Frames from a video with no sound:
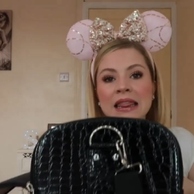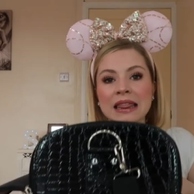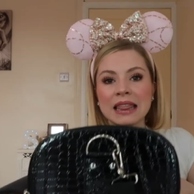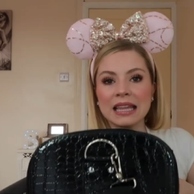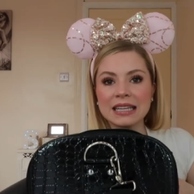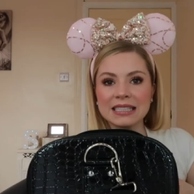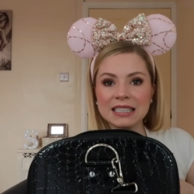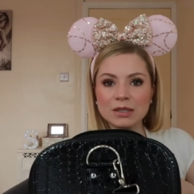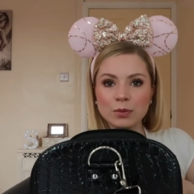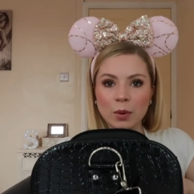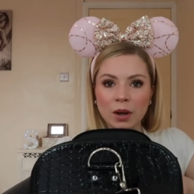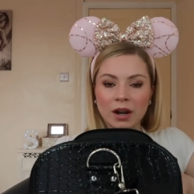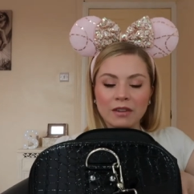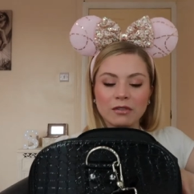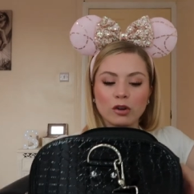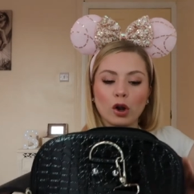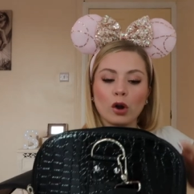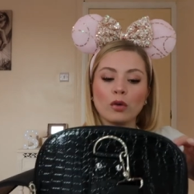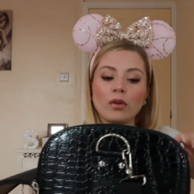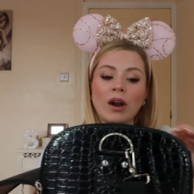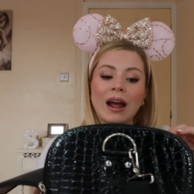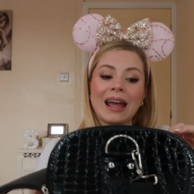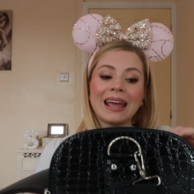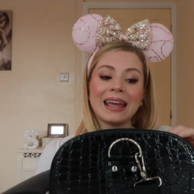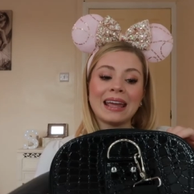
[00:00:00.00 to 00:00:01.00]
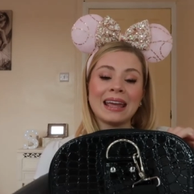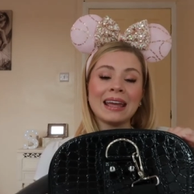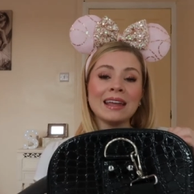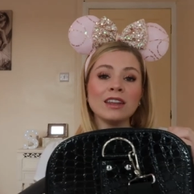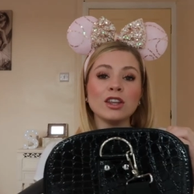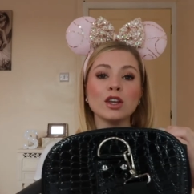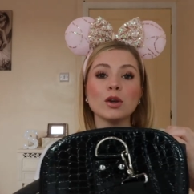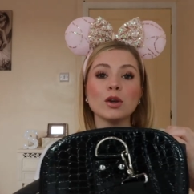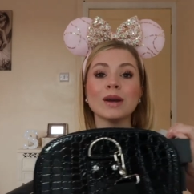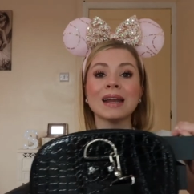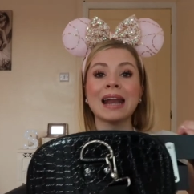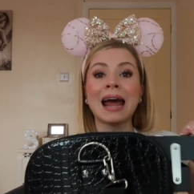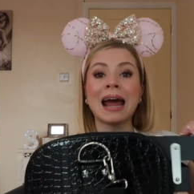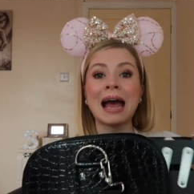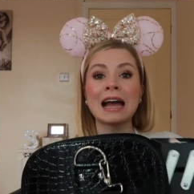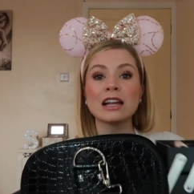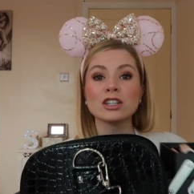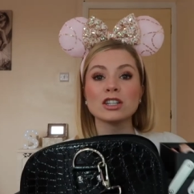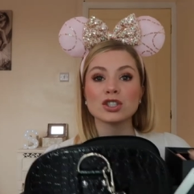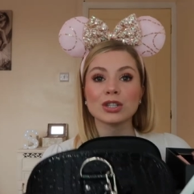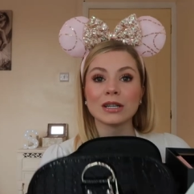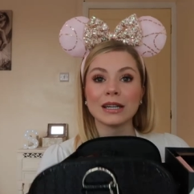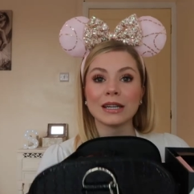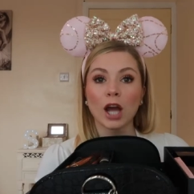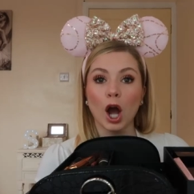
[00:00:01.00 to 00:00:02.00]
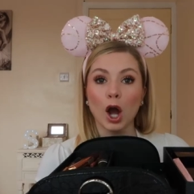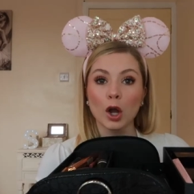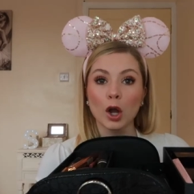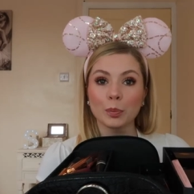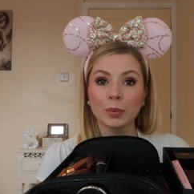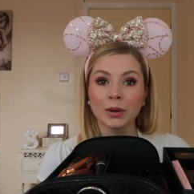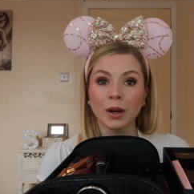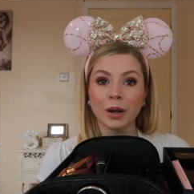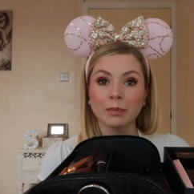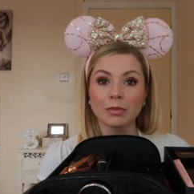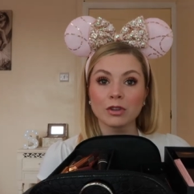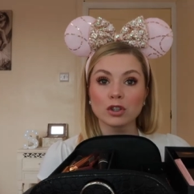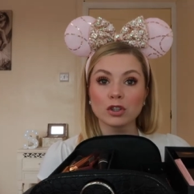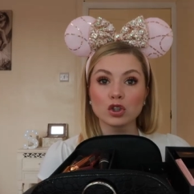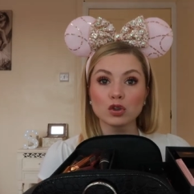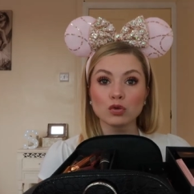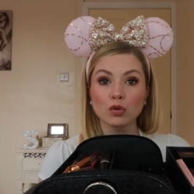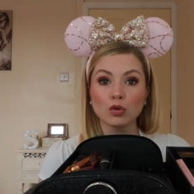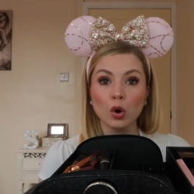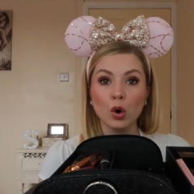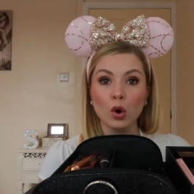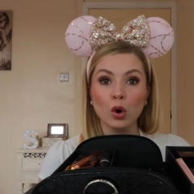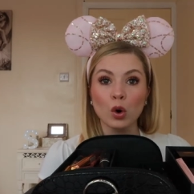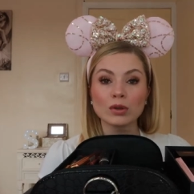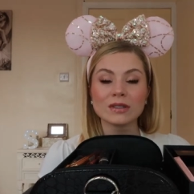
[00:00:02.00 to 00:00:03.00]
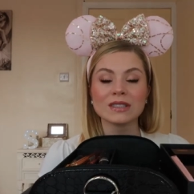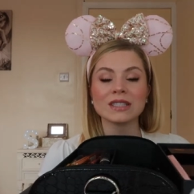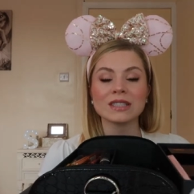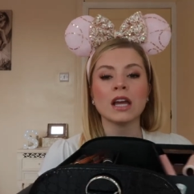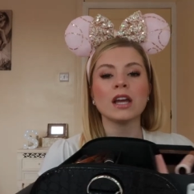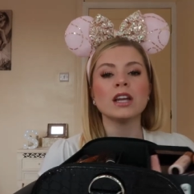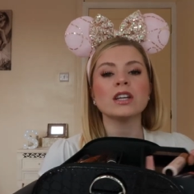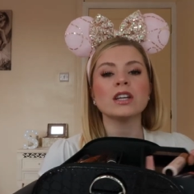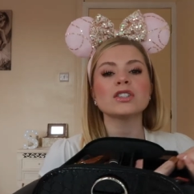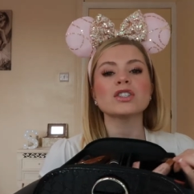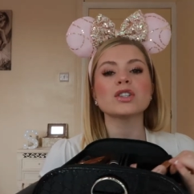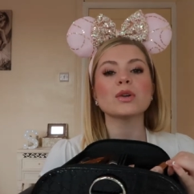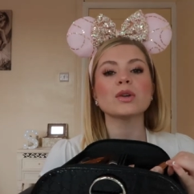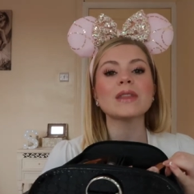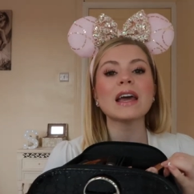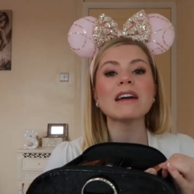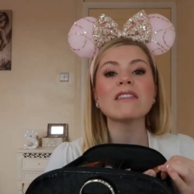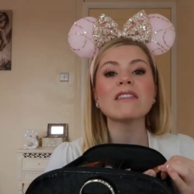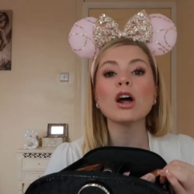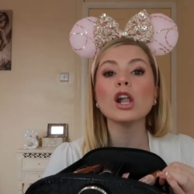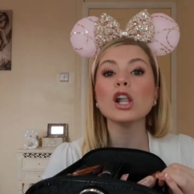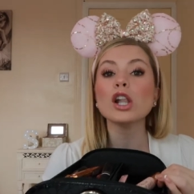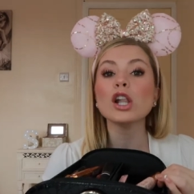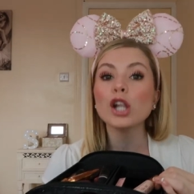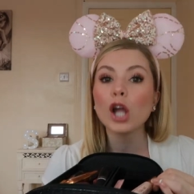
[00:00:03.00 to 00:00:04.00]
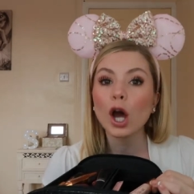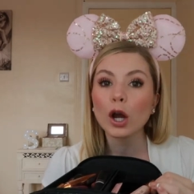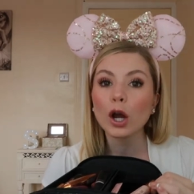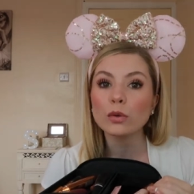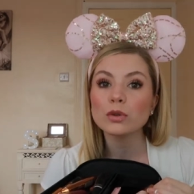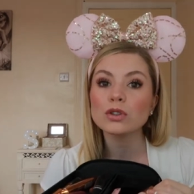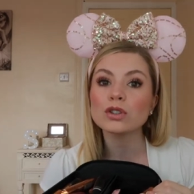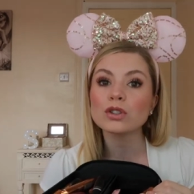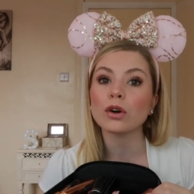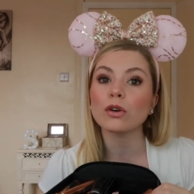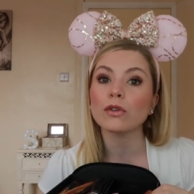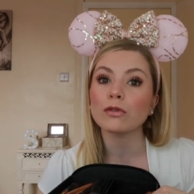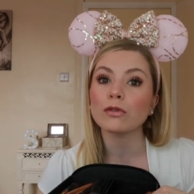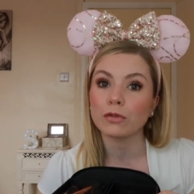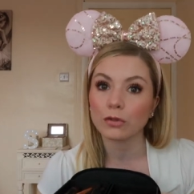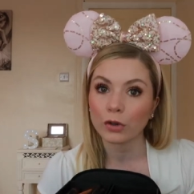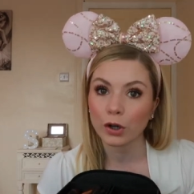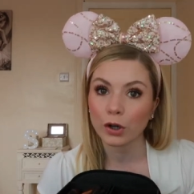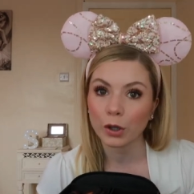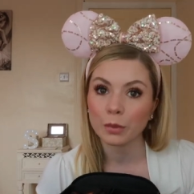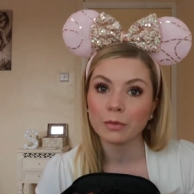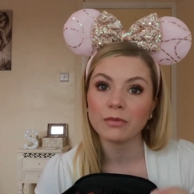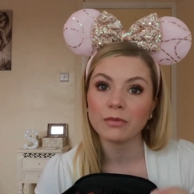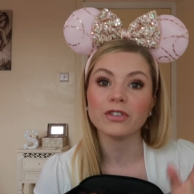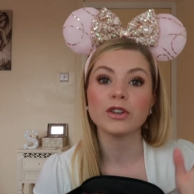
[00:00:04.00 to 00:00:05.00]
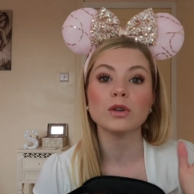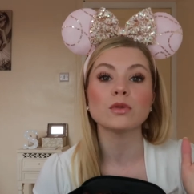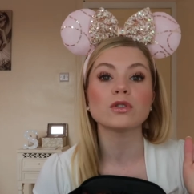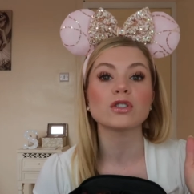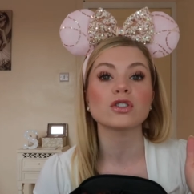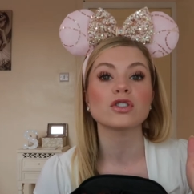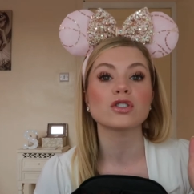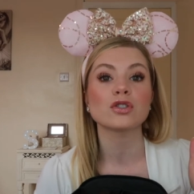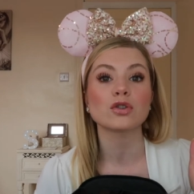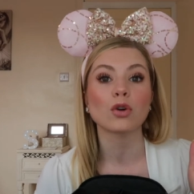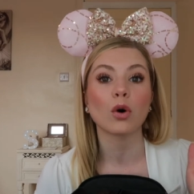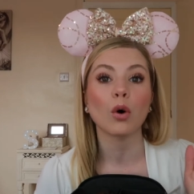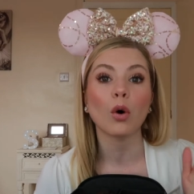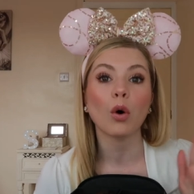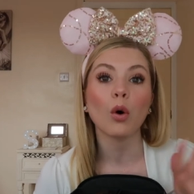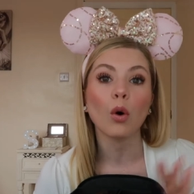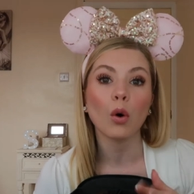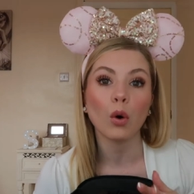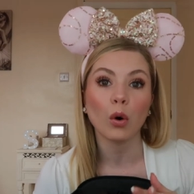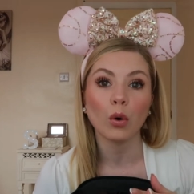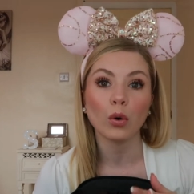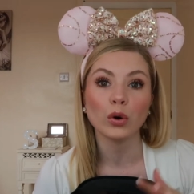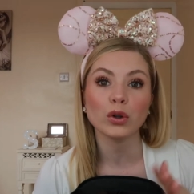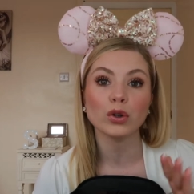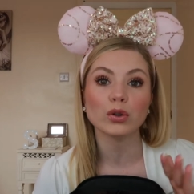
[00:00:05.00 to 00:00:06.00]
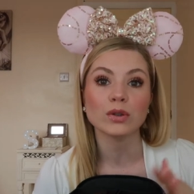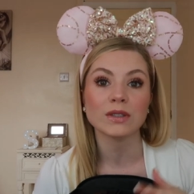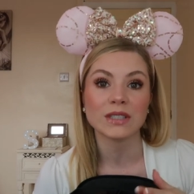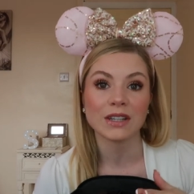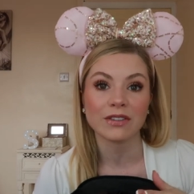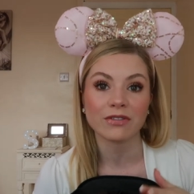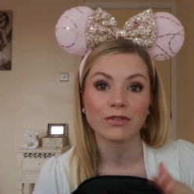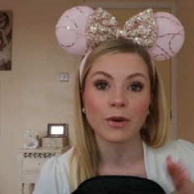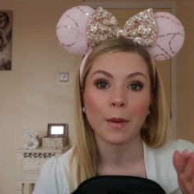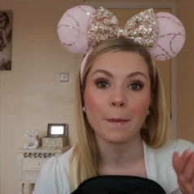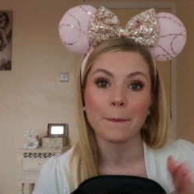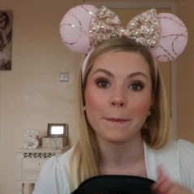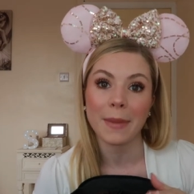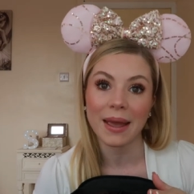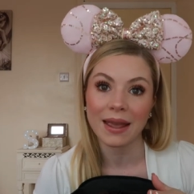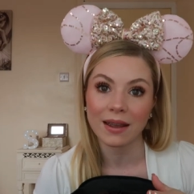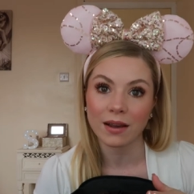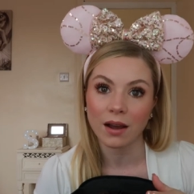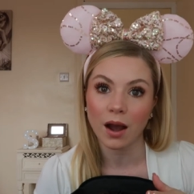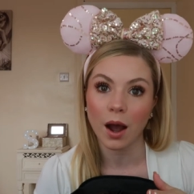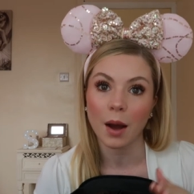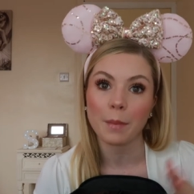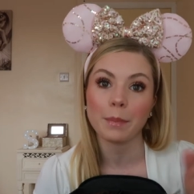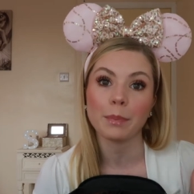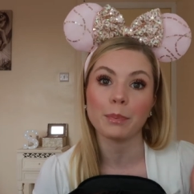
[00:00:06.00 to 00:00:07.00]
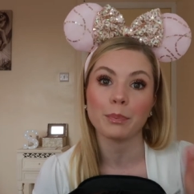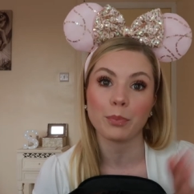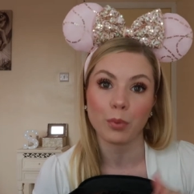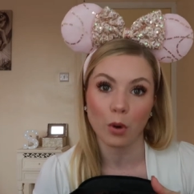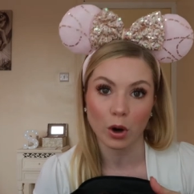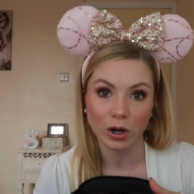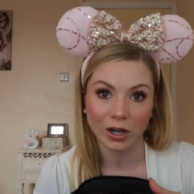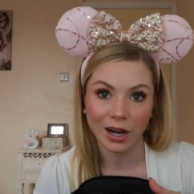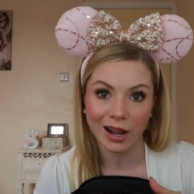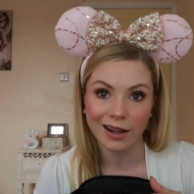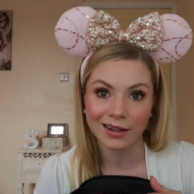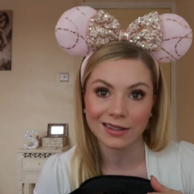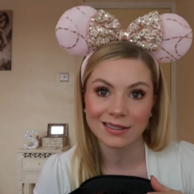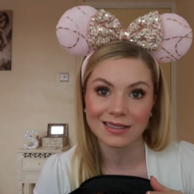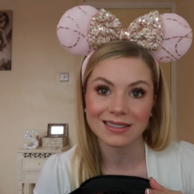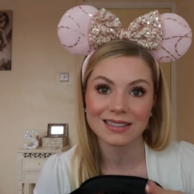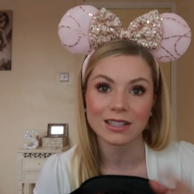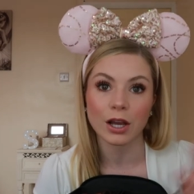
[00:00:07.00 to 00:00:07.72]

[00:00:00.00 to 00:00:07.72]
This one I've got right here, you can actually open up the drawers, so there are loads of room for you to store all your different makeup products.